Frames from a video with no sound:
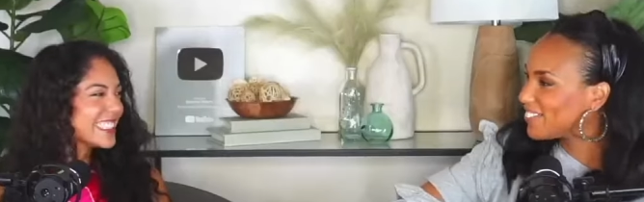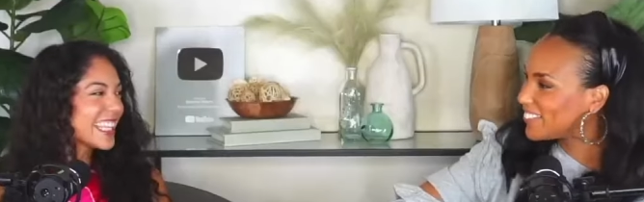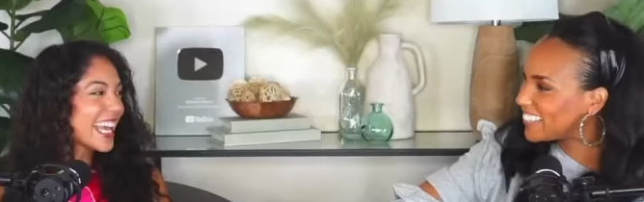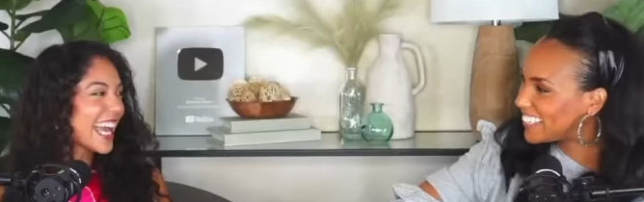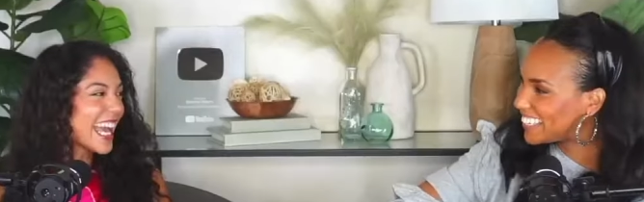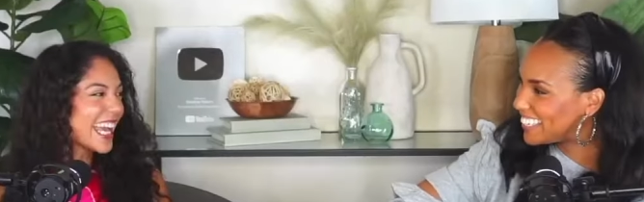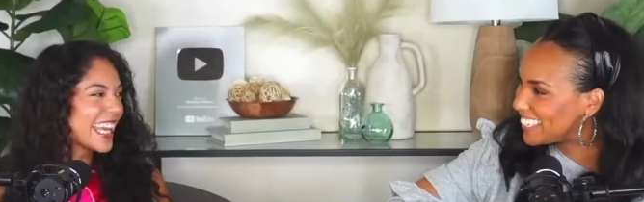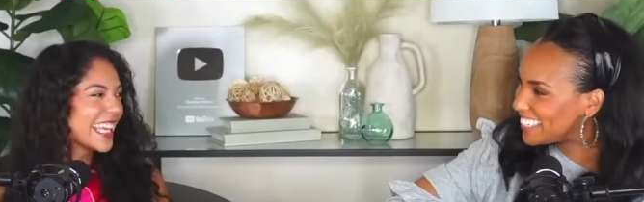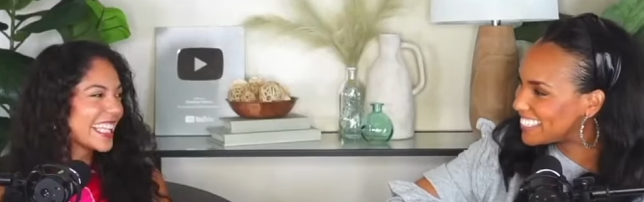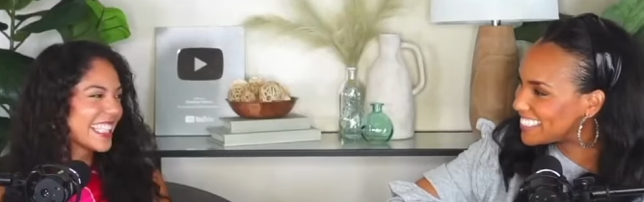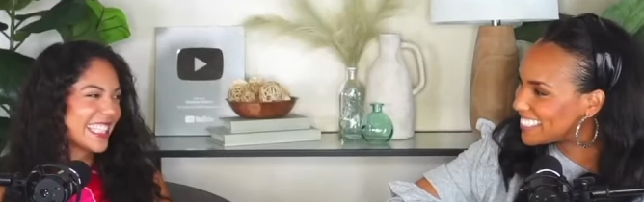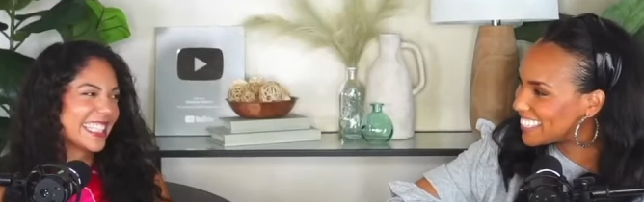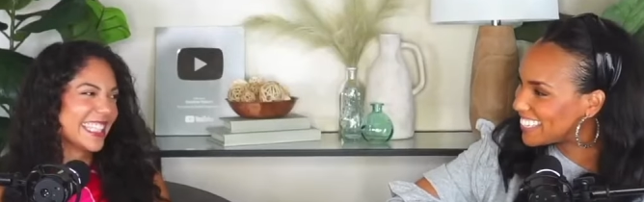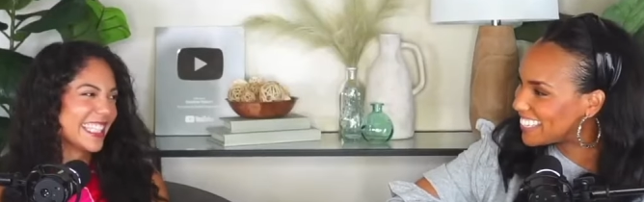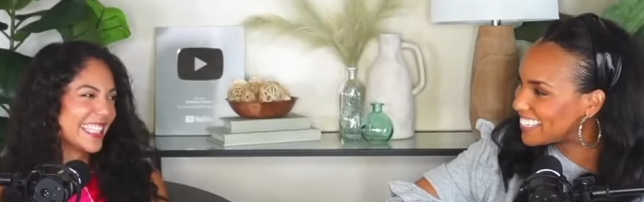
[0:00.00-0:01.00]
Speaker 1: Melina,
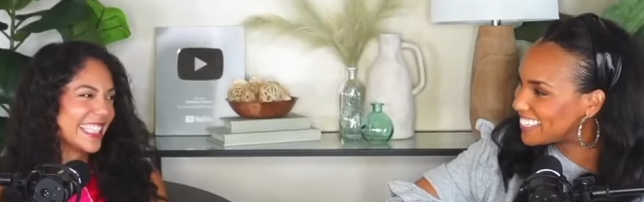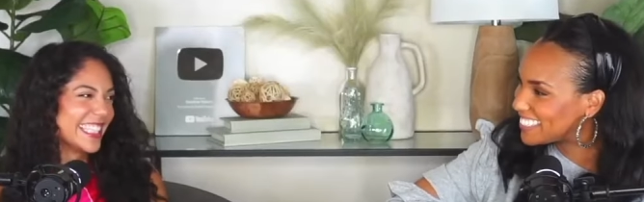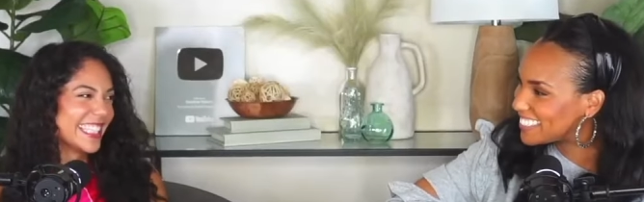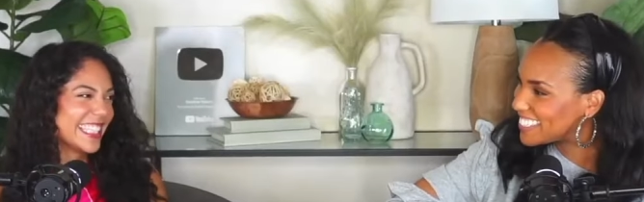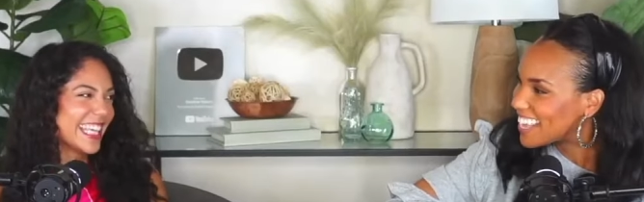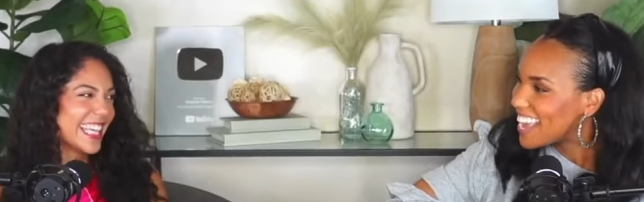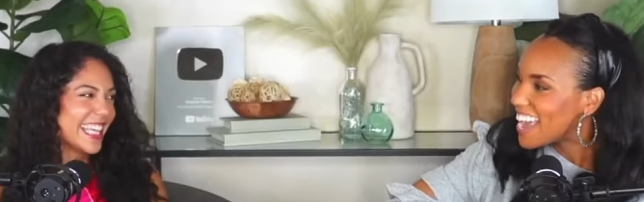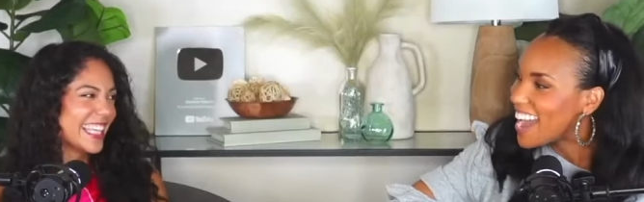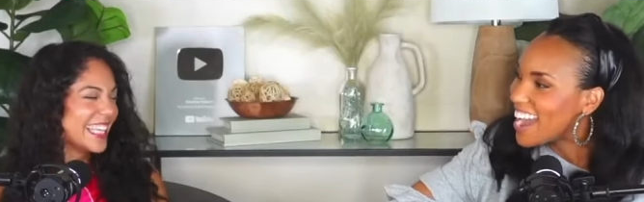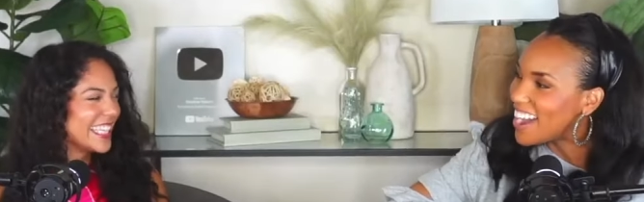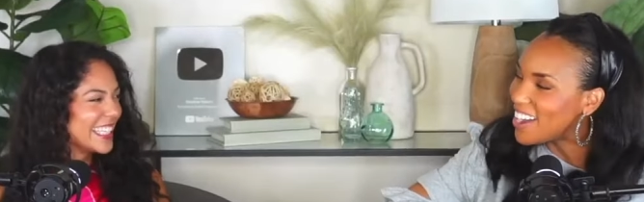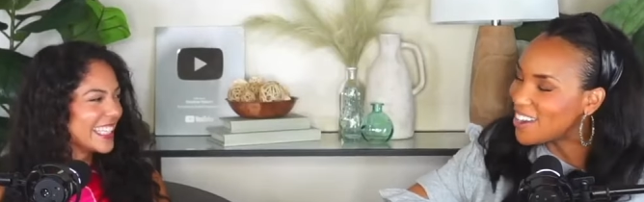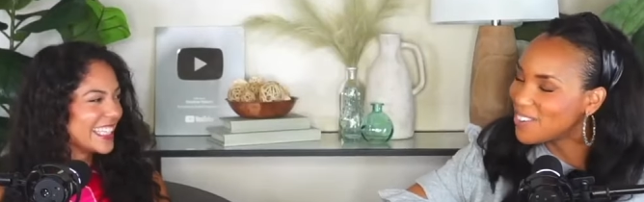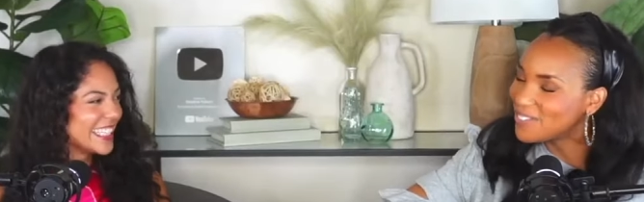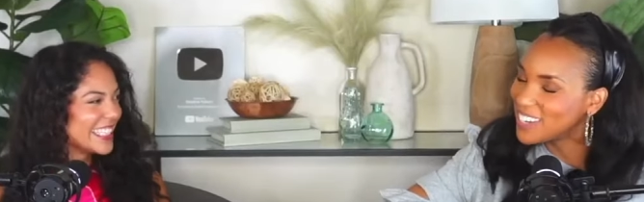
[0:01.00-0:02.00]
sis.
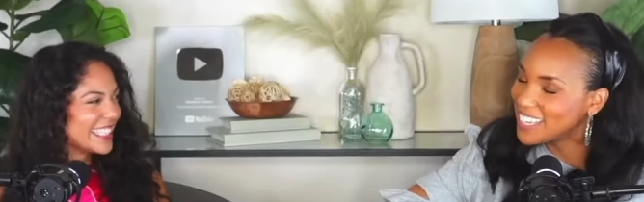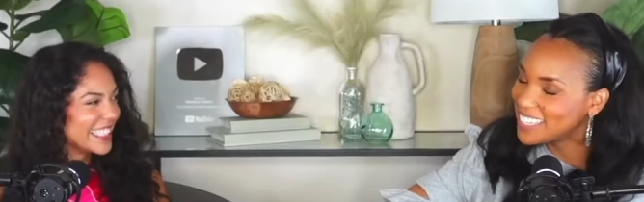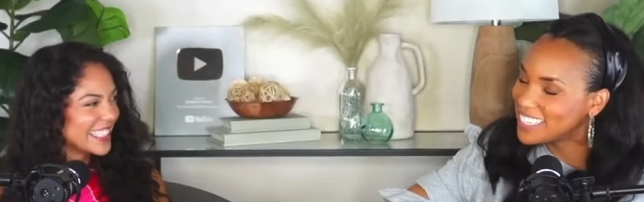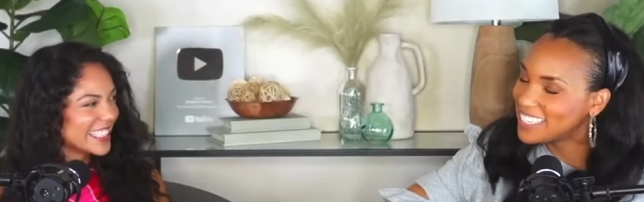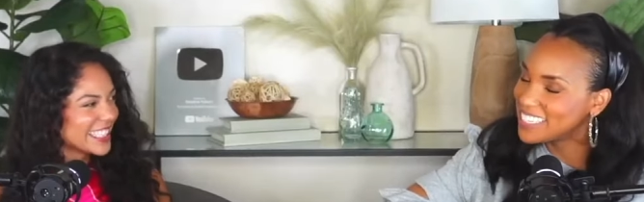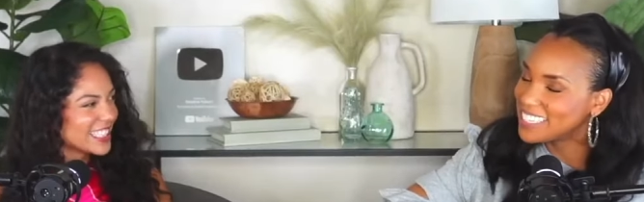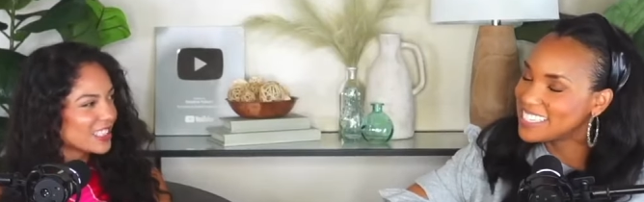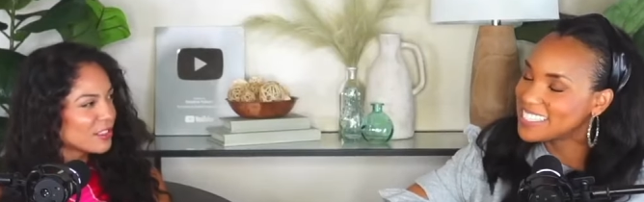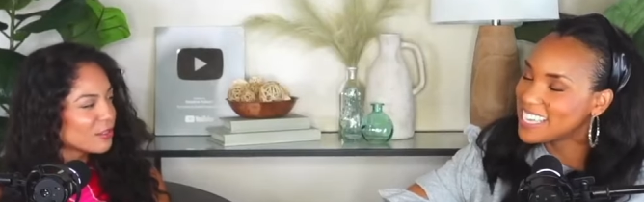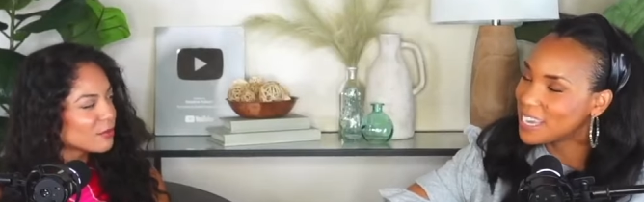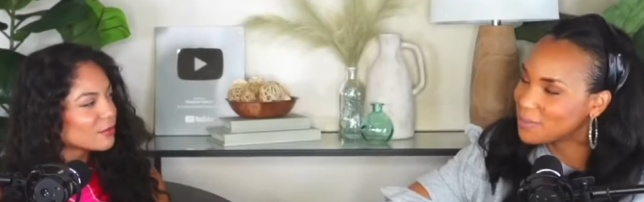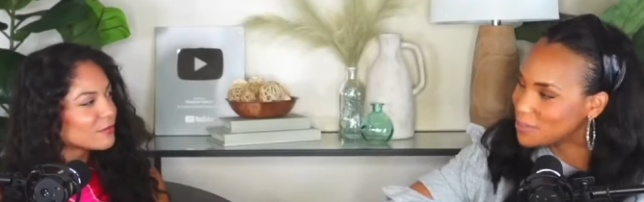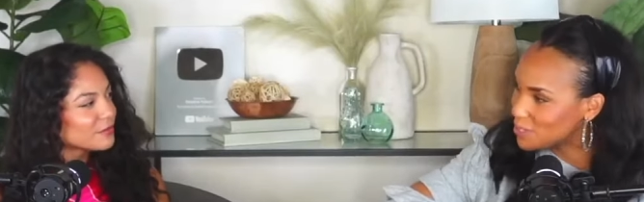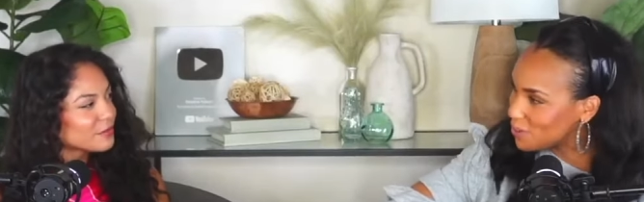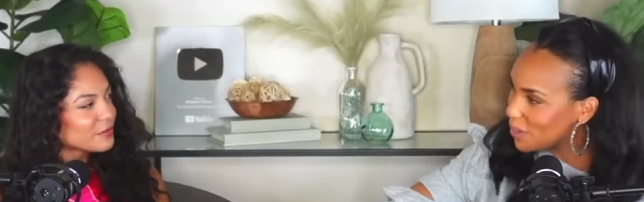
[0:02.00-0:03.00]
Oh my goodness. I'm
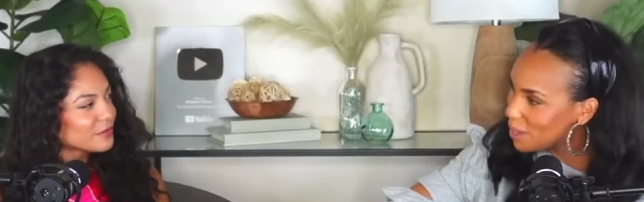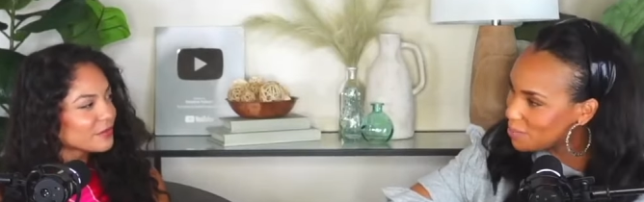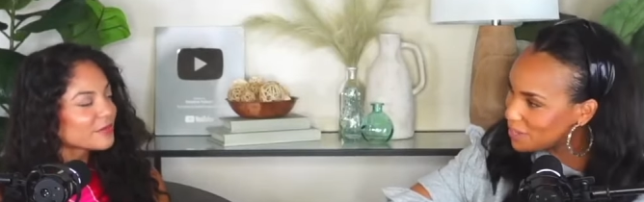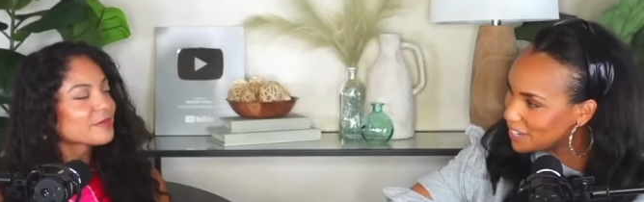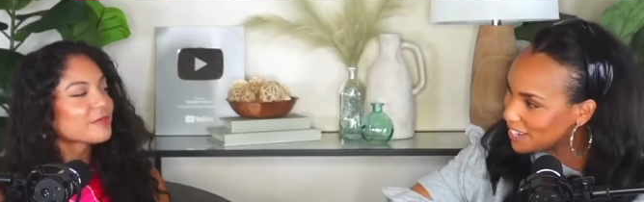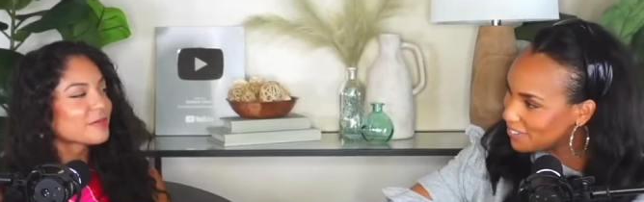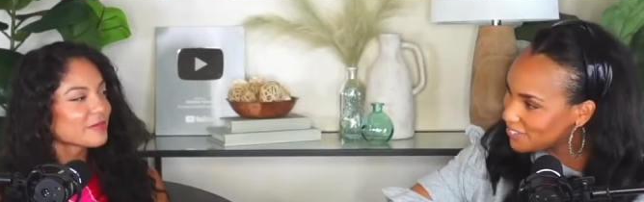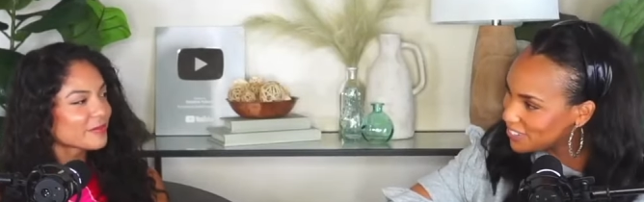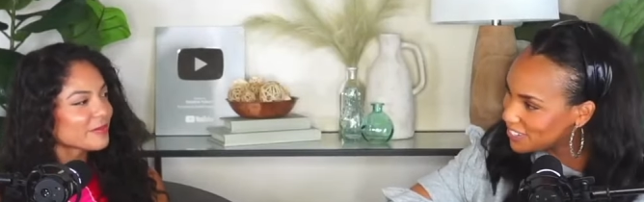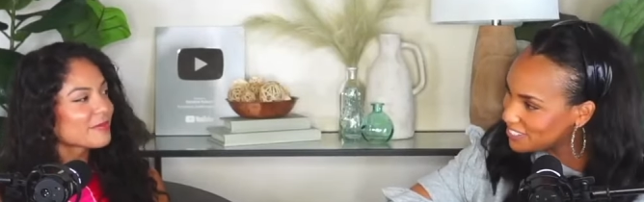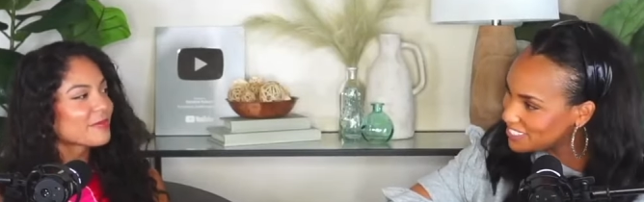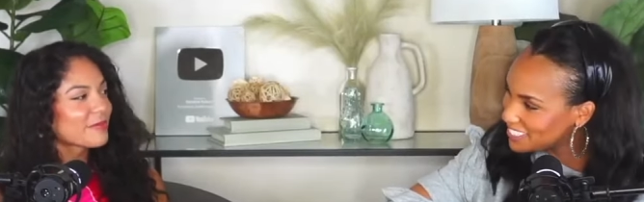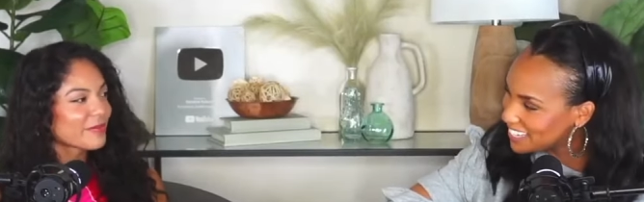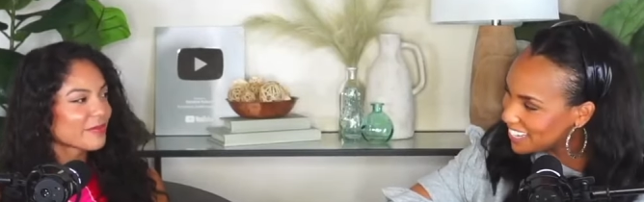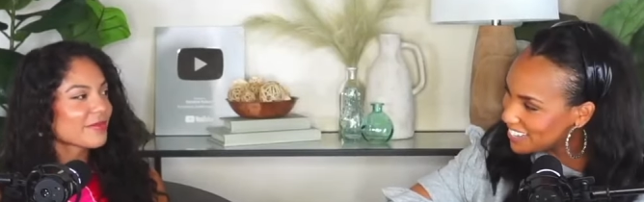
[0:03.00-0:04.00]
so happy to have you here
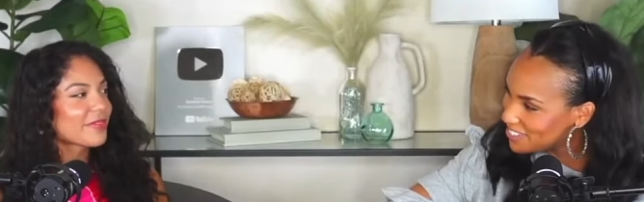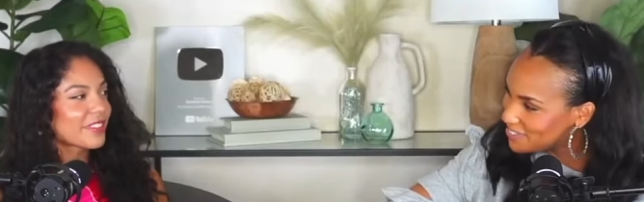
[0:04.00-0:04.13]
today.